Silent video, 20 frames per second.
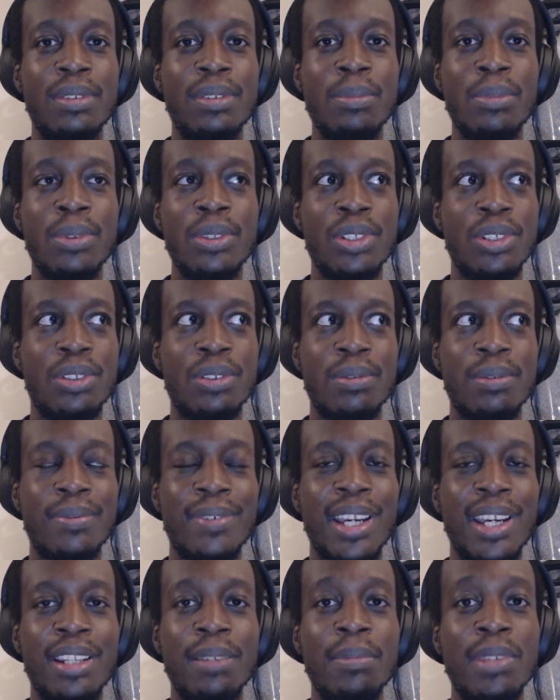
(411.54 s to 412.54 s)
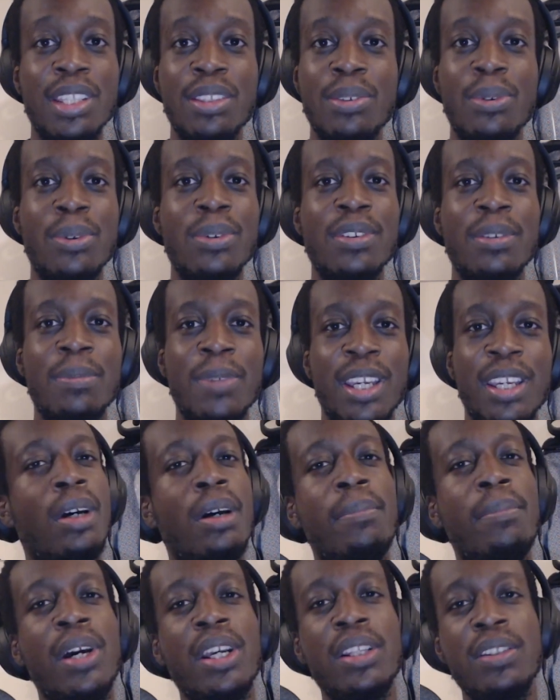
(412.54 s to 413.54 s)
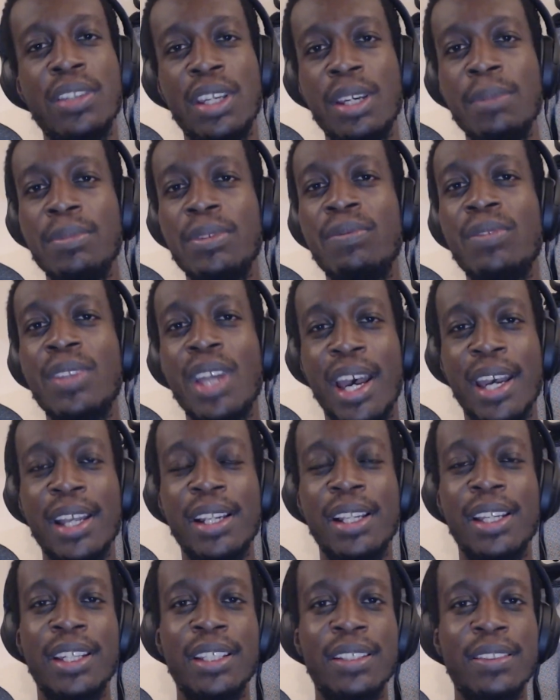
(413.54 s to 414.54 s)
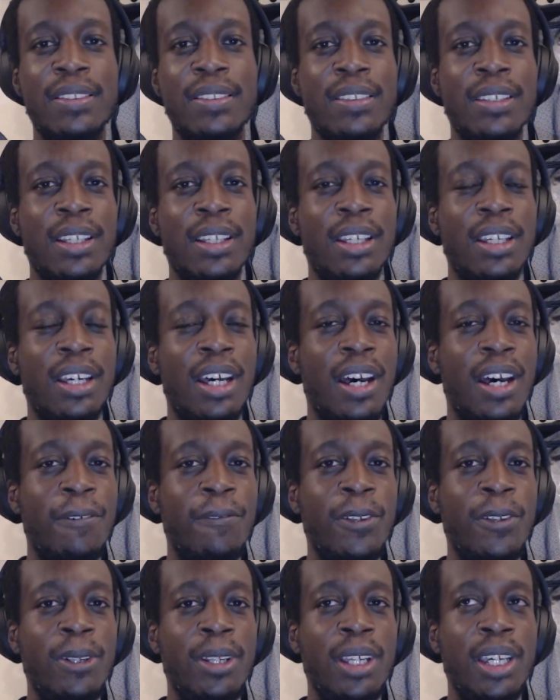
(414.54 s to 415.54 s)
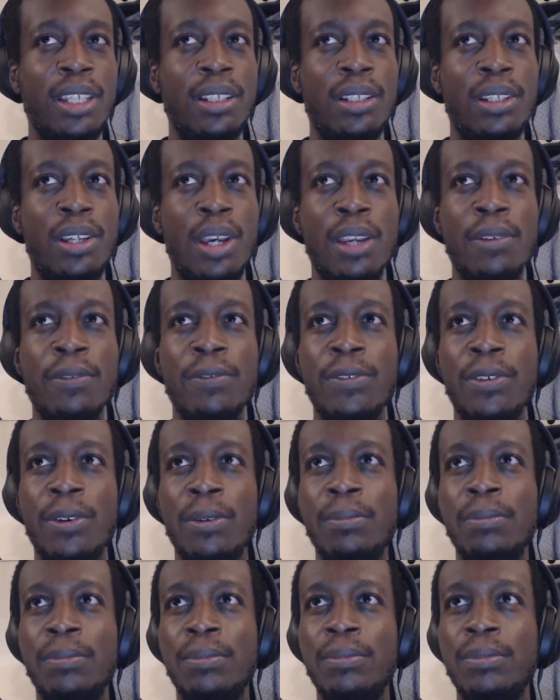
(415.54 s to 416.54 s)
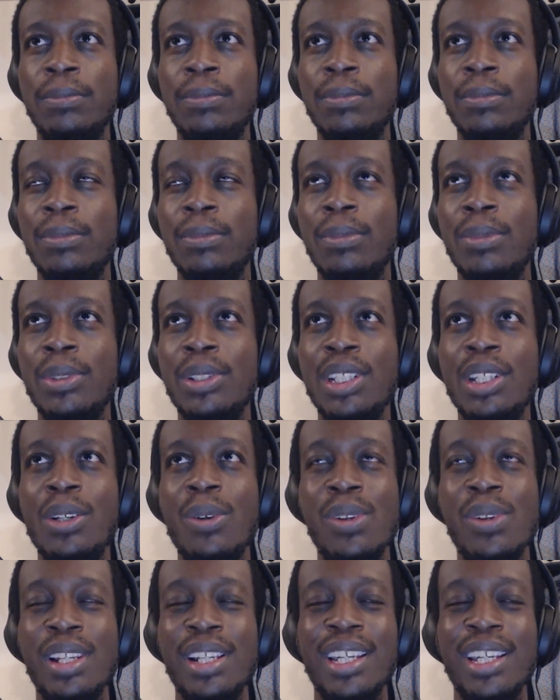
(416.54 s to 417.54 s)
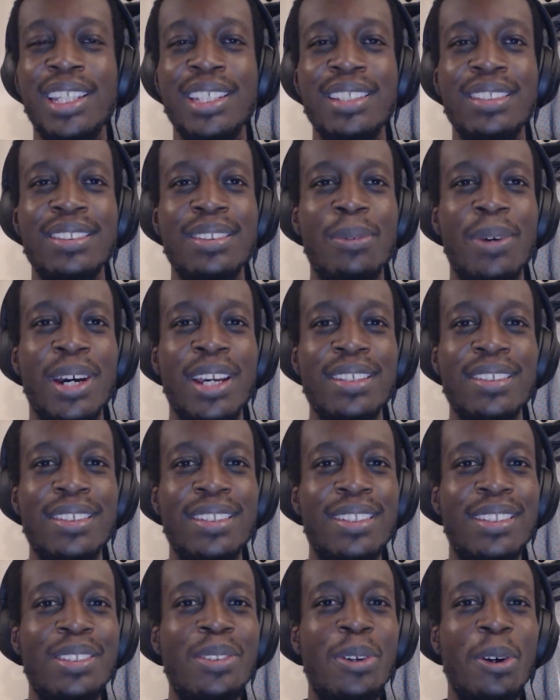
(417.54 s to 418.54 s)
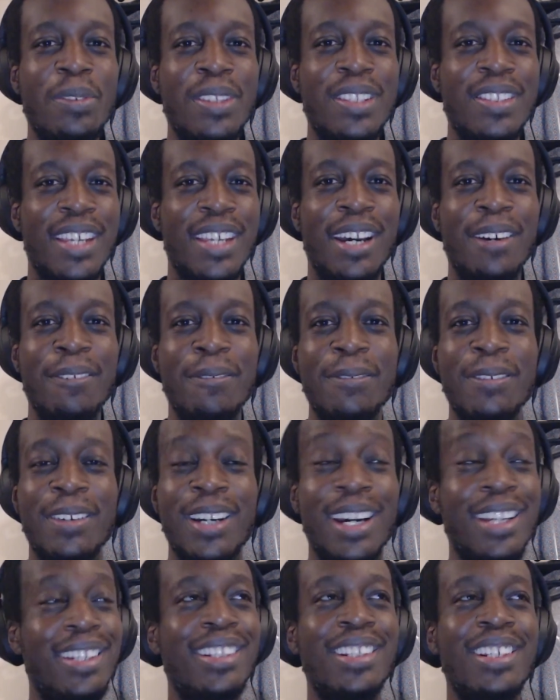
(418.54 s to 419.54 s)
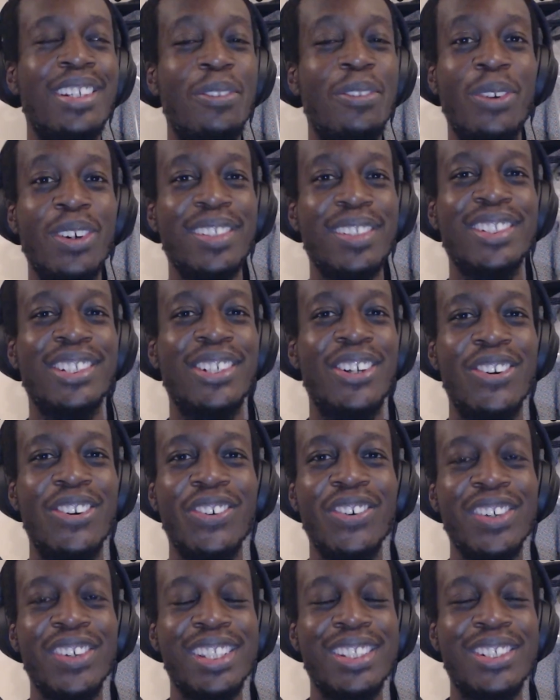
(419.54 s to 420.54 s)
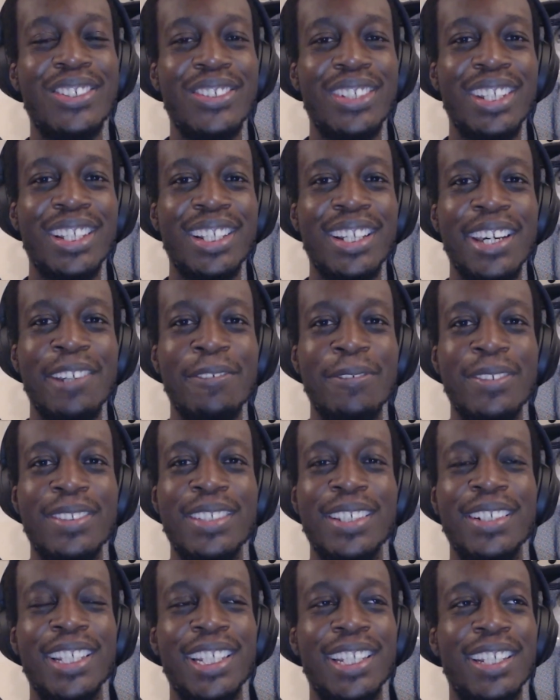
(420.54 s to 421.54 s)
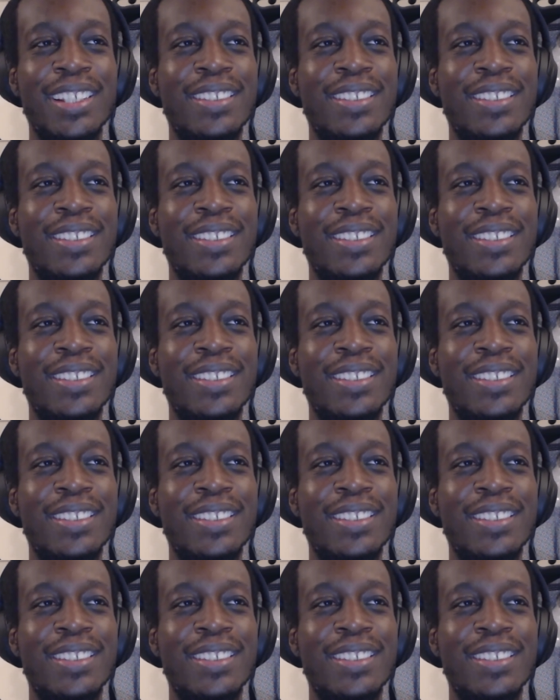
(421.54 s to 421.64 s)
would just randomly talk to me. But in terms of dialects, I feel like going from, would you call it like east to west, north to south? I don't know. What would you call it going from Tokyo